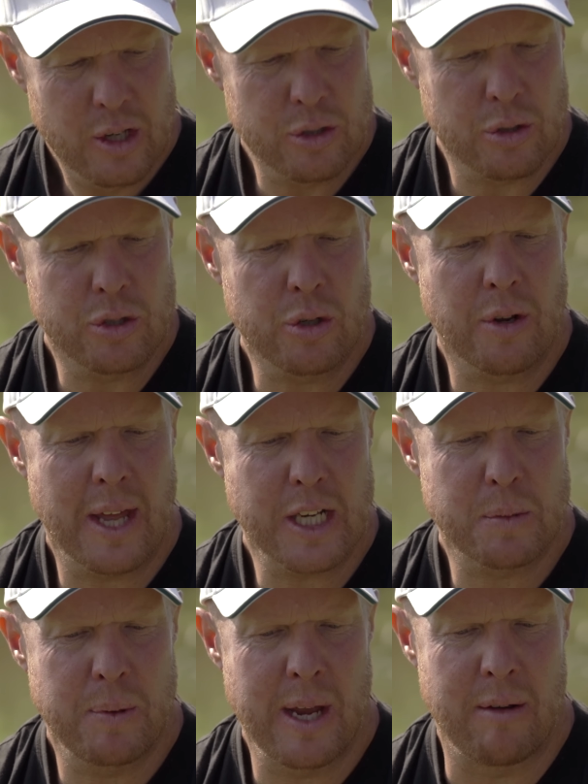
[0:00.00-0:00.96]
such a good
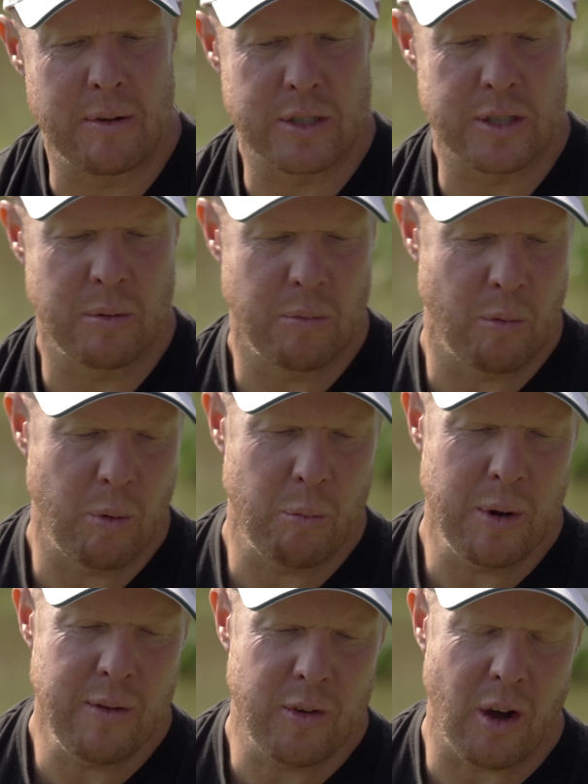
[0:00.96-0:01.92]
experience, and
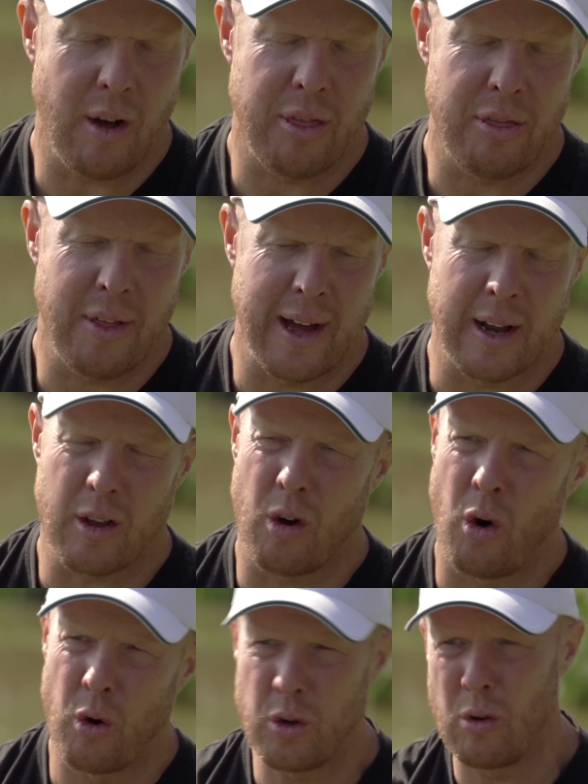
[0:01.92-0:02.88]
we've got to thank
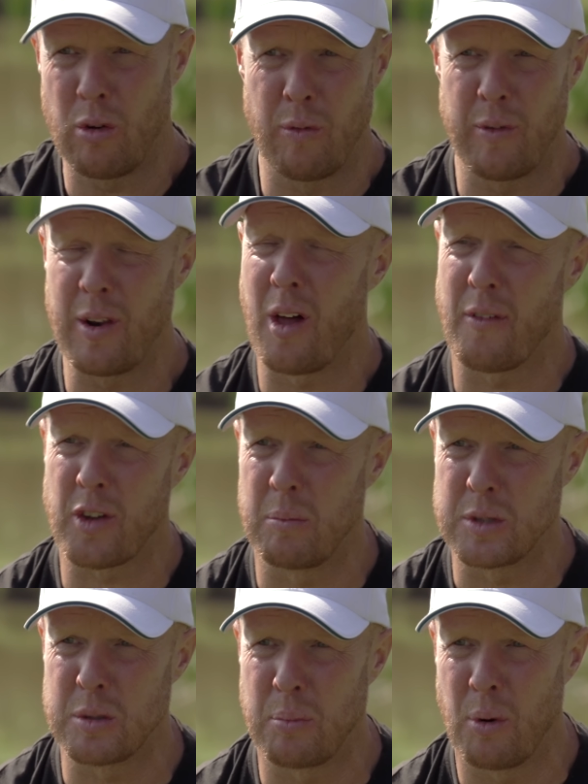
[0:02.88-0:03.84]
all you lovely lot that
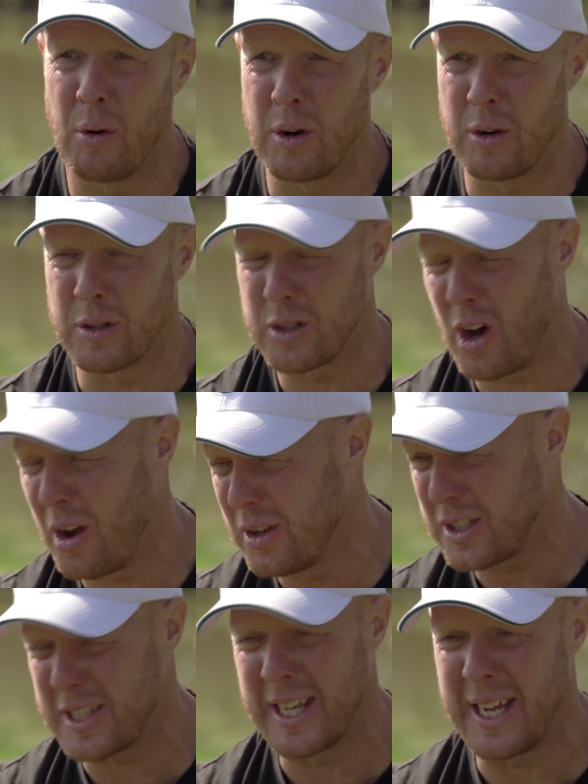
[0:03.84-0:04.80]
come supporting us.
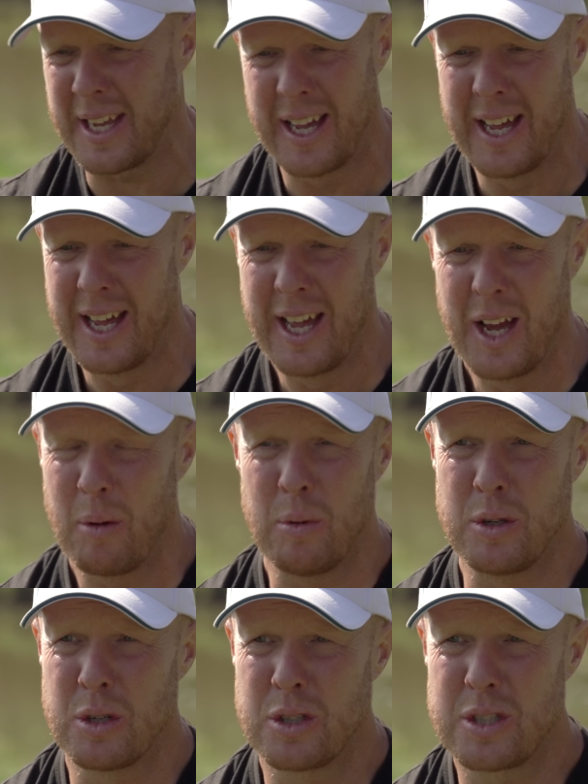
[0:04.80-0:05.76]
Honestly,
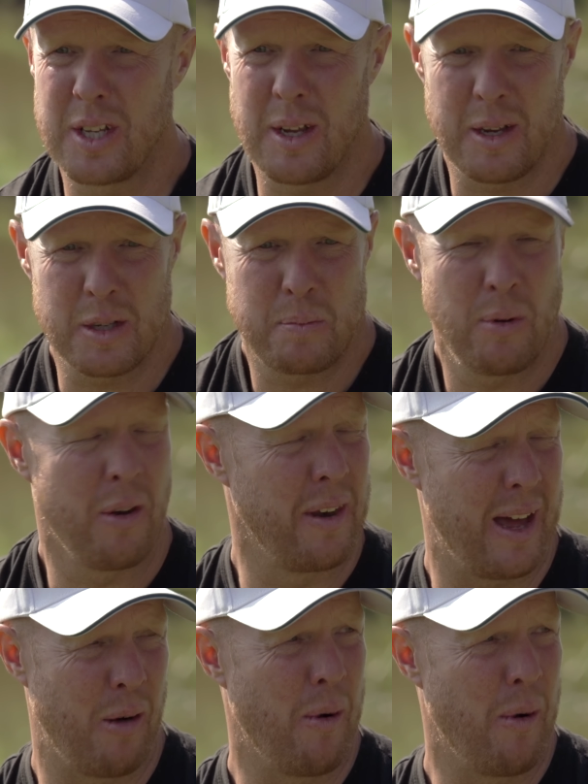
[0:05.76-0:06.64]
it's beyond our